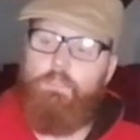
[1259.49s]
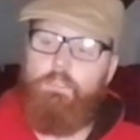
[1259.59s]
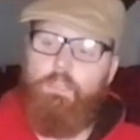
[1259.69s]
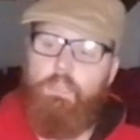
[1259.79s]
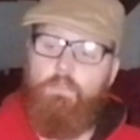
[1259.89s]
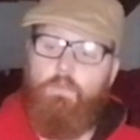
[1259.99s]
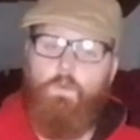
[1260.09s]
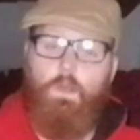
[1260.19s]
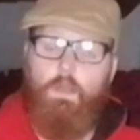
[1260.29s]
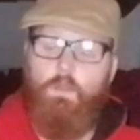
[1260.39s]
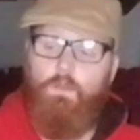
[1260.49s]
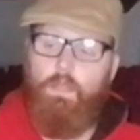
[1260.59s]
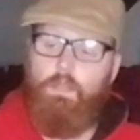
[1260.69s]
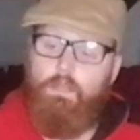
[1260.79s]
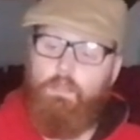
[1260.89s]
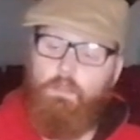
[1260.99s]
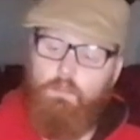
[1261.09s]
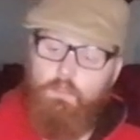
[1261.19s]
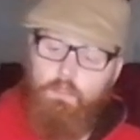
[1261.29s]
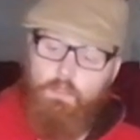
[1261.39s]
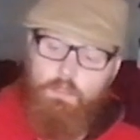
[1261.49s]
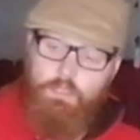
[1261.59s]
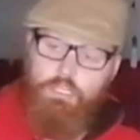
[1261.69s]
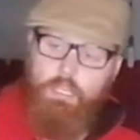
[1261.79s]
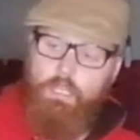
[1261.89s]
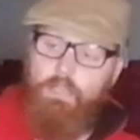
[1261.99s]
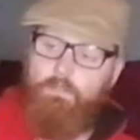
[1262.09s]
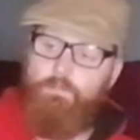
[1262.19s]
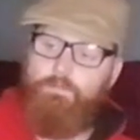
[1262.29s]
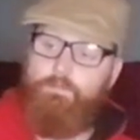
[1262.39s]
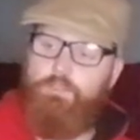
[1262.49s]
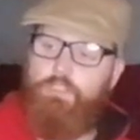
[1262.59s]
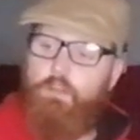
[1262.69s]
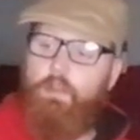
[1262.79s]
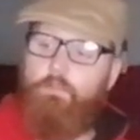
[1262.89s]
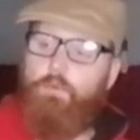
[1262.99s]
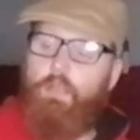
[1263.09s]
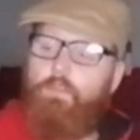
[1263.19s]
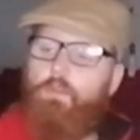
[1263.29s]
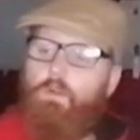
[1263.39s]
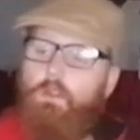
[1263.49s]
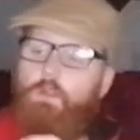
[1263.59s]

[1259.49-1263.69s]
I'm just going to give it one quick little shake up, stir up, whatever